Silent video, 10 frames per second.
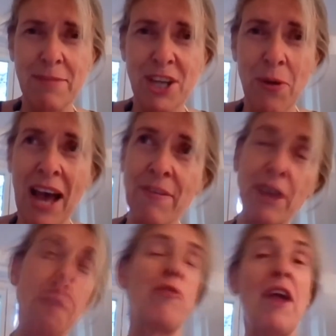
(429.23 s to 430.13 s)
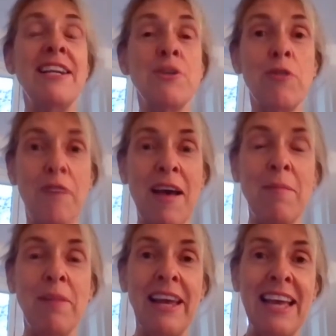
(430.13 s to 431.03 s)
So having a friend or a
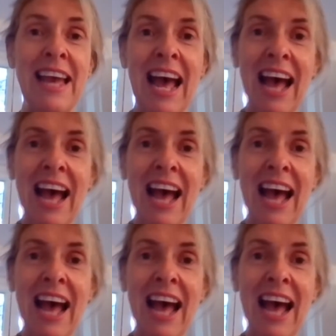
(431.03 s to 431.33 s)
family,